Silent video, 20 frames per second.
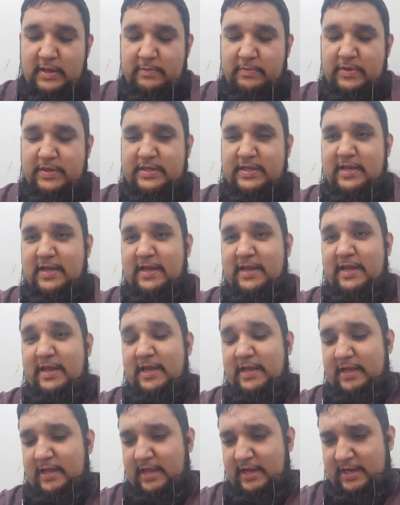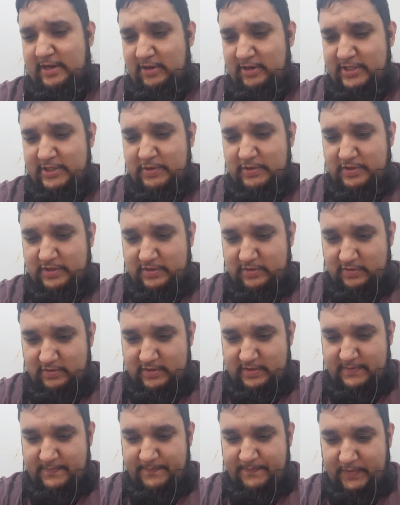But, yeah, college was
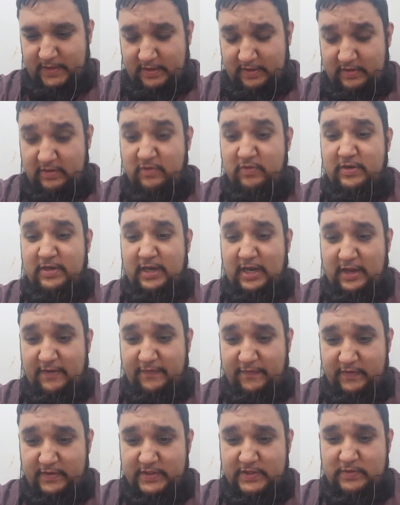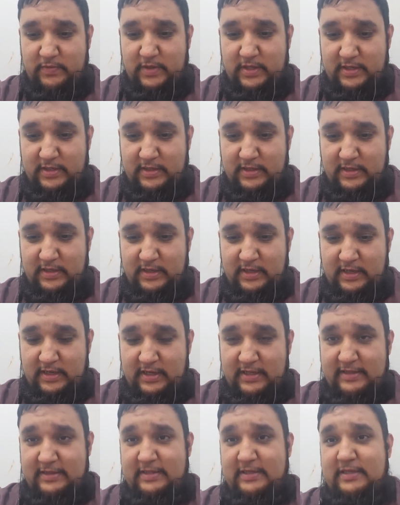good. Good laugh as well.
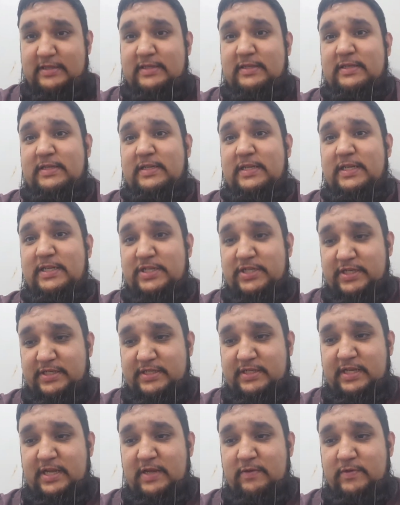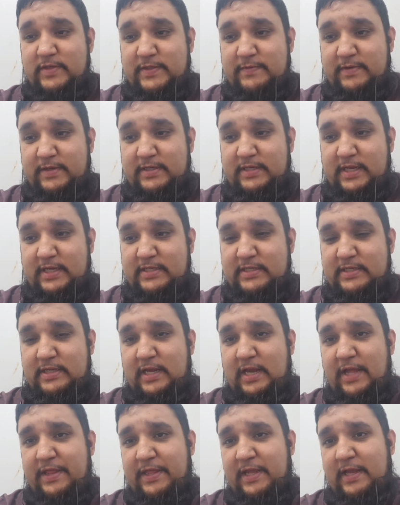The teachers there was
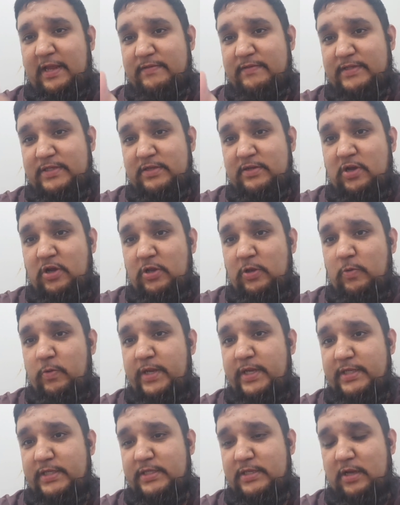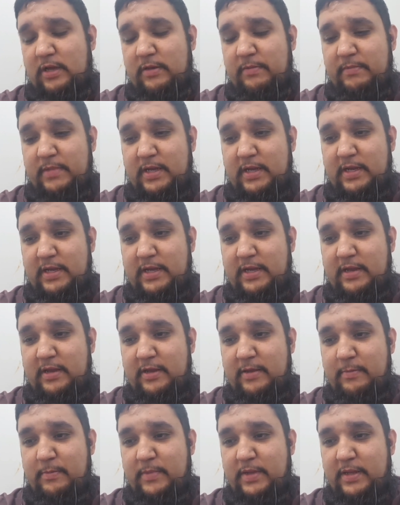fantastic. I think I've still got Louise on
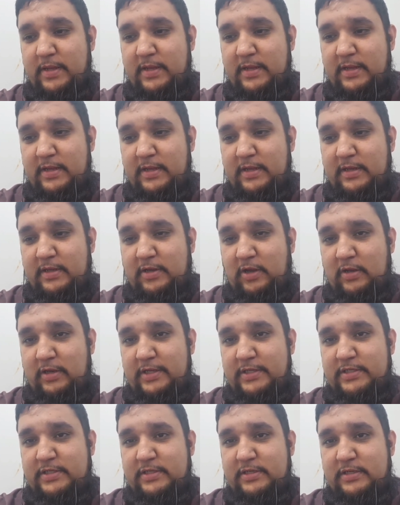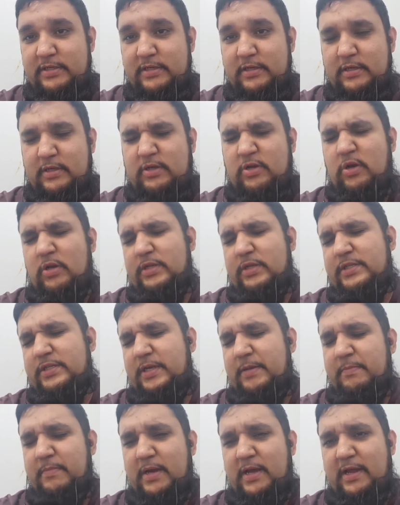my college
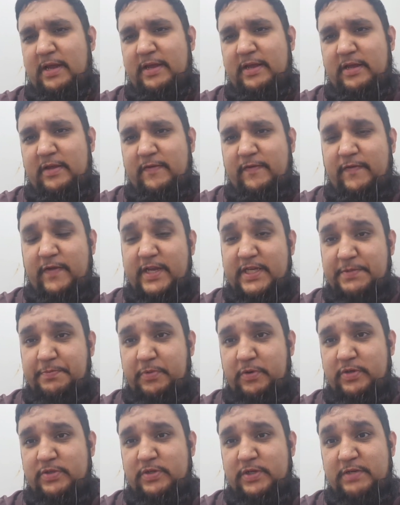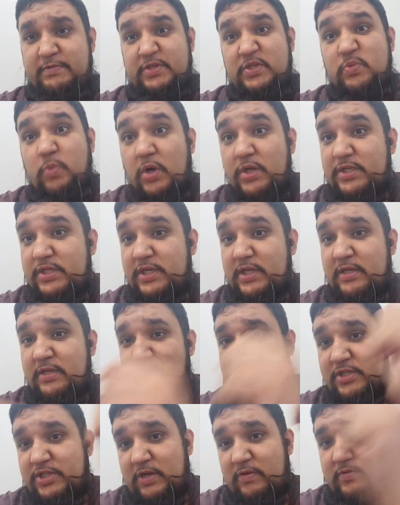in my Facebook. So, if she's watching,
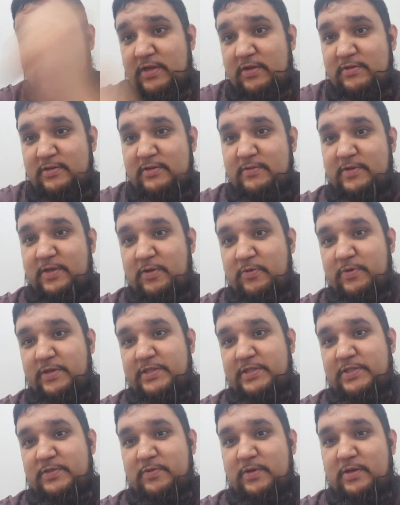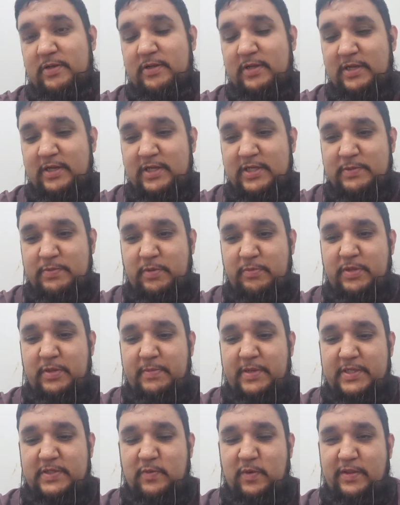shout-out to Louise as well. Probably the
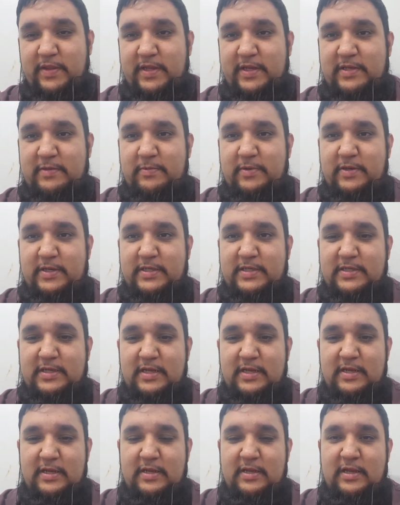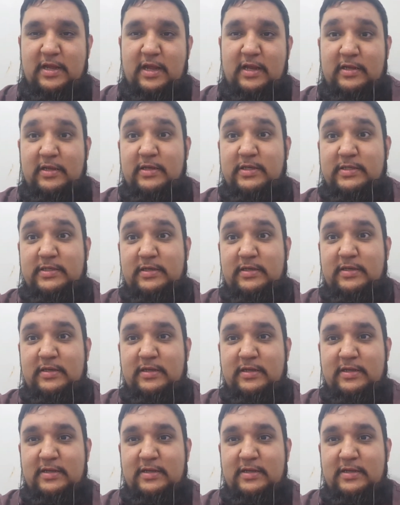best one there, to be honest. And Kirsten.